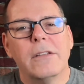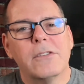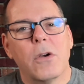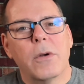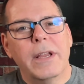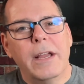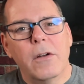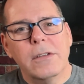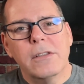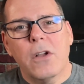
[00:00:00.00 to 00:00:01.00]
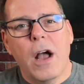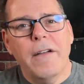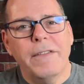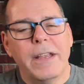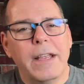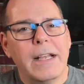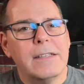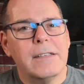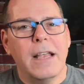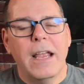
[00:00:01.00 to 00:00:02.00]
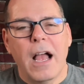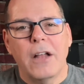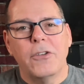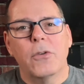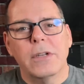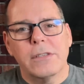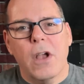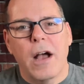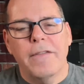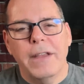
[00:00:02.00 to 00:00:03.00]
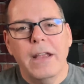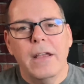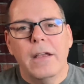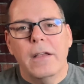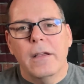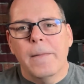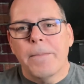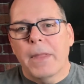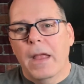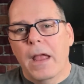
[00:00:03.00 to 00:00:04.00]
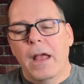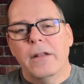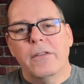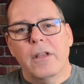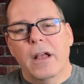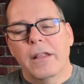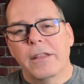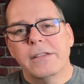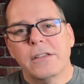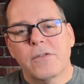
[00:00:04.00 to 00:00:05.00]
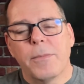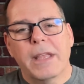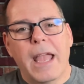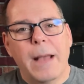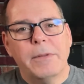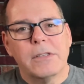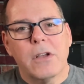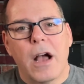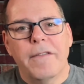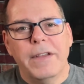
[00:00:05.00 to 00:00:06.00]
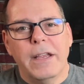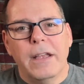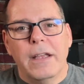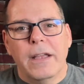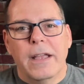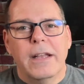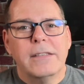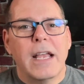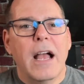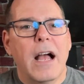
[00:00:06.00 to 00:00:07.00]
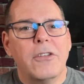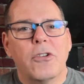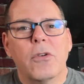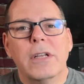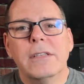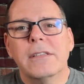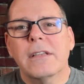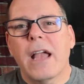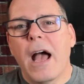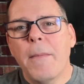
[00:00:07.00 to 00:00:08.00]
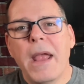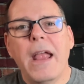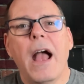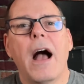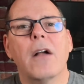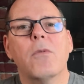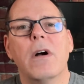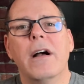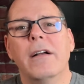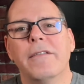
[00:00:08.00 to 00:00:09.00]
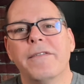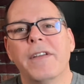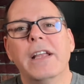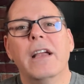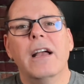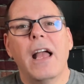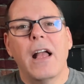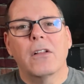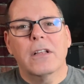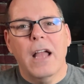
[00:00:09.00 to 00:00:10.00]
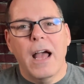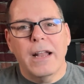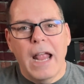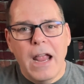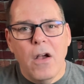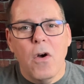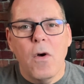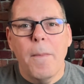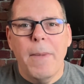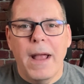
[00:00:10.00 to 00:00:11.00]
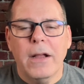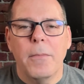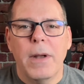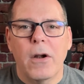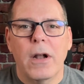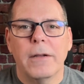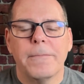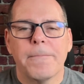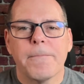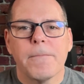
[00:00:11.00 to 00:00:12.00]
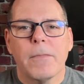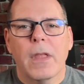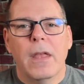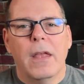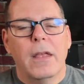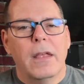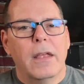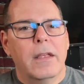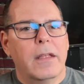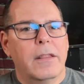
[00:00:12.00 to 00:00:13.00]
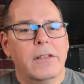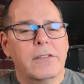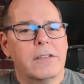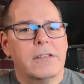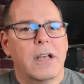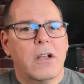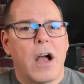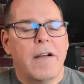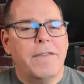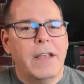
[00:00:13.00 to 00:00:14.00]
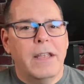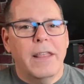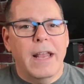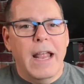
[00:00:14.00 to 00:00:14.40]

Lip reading: so here's the coffee. It's a Honduras coffee. And this is from the Captain's Coffee. It is a Honduras Came Agua Finca El Conejo Pacamera. This is a coffee that